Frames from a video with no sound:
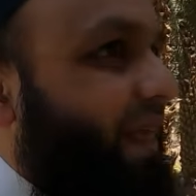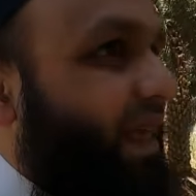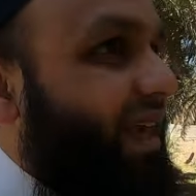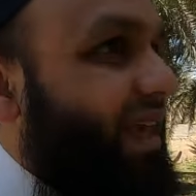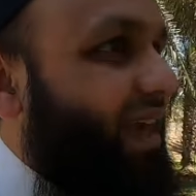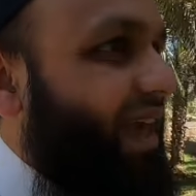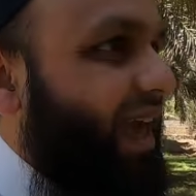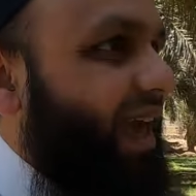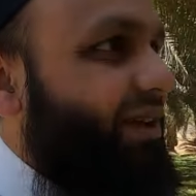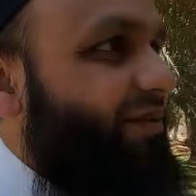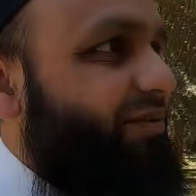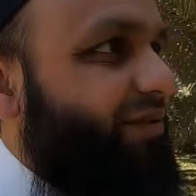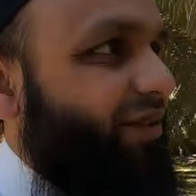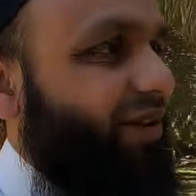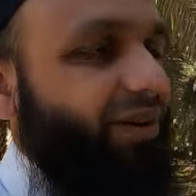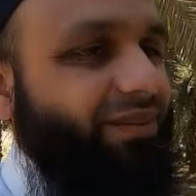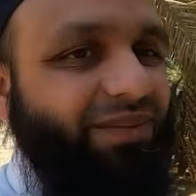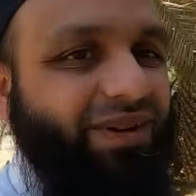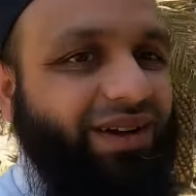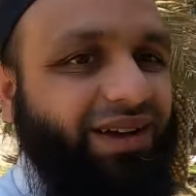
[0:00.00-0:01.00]
he came
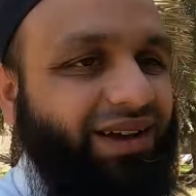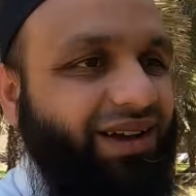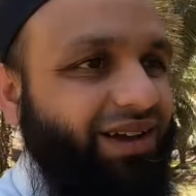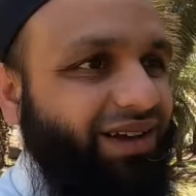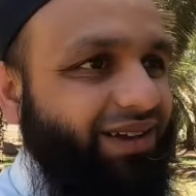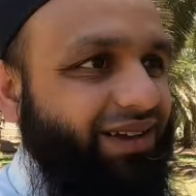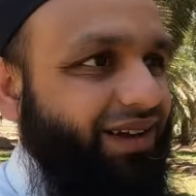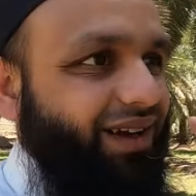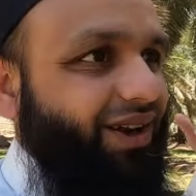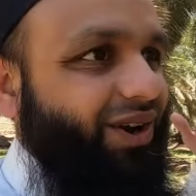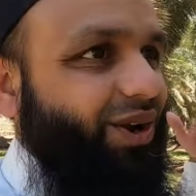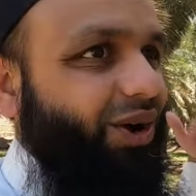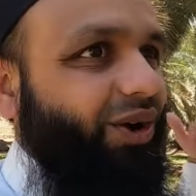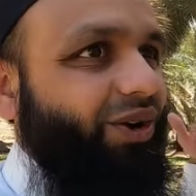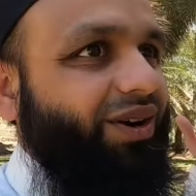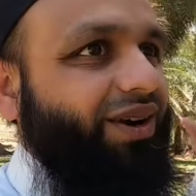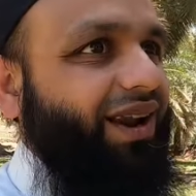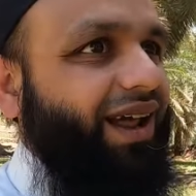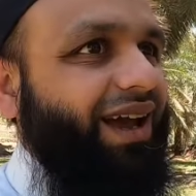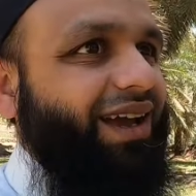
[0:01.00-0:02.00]
from a, a
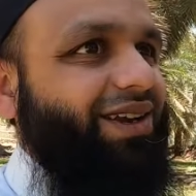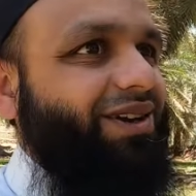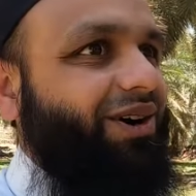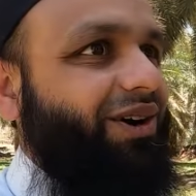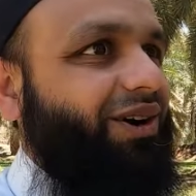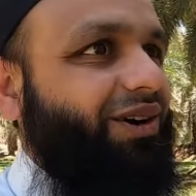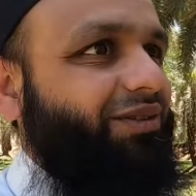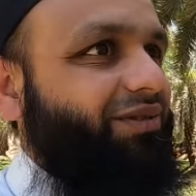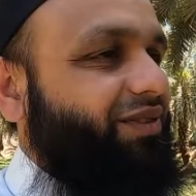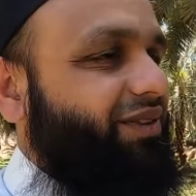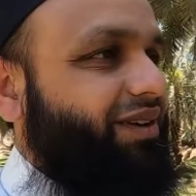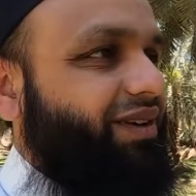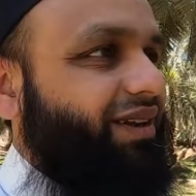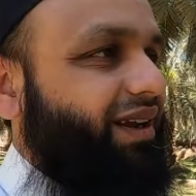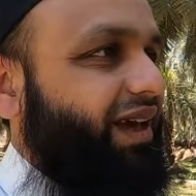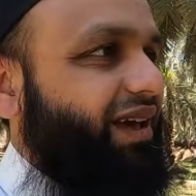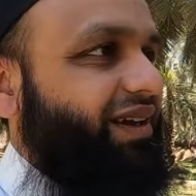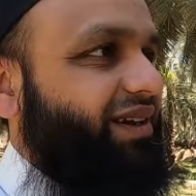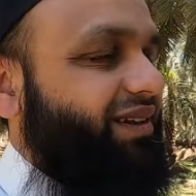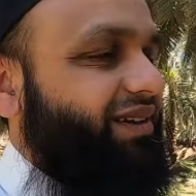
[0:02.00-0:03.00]
long line of
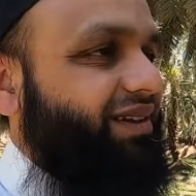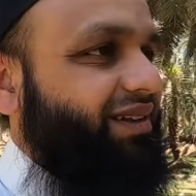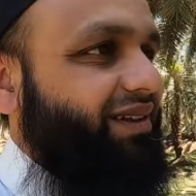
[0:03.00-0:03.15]
like